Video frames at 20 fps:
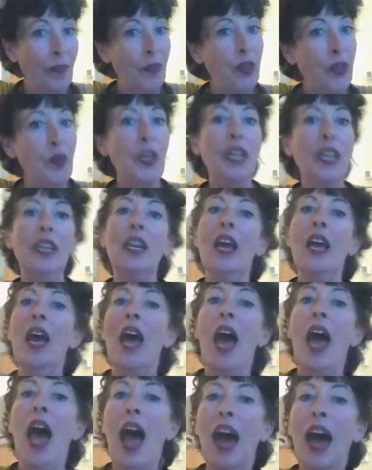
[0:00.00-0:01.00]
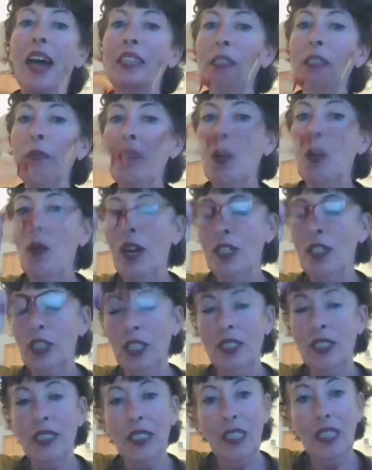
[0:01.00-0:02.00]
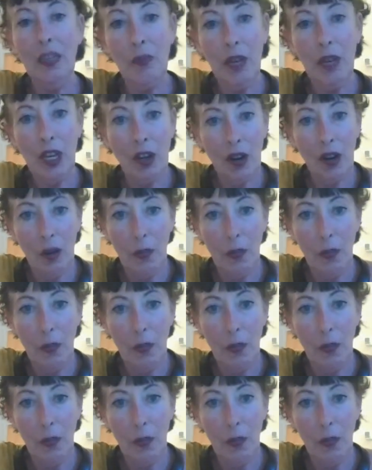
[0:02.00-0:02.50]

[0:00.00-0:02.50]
And you can ask me questions and give me your